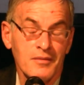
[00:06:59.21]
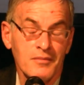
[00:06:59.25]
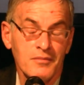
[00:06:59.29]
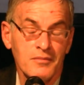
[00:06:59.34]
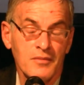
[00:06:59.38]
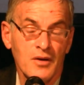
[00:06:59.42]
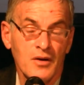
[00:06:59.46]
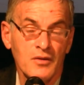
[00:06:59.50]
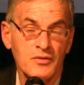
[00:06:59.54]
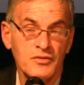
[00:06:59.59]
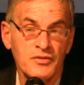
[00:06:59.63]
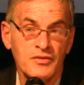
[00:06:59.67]

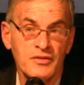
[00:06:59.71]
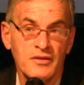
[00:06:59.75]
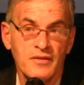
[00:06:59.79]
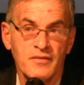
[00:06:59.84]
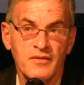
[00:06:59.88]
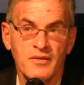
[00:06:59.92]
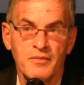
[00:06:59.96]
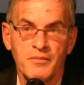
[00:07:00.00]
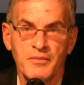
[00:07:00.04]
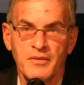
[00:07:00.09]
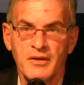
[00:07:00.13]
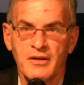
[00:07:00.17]
most
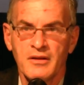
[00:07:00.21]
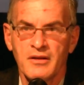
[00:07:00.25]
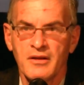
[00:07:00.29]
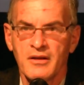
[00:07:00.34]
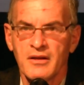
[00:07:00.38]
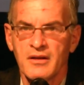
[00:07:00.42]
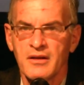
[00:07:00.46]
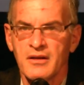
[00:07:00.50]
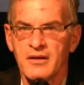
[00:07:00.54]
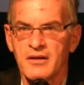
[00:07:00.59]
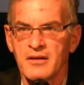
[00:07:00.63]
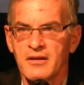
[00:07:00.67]
of the
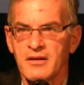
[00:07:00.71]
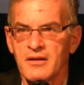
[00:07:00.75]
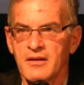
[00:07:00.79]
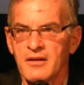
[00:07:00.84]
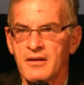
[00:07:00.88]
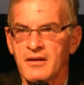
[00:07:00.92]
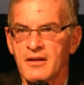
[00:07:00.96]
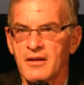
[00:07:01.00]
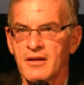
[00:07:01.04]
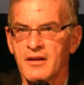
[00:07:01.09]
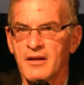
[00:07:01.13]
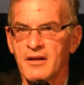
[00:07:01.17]
media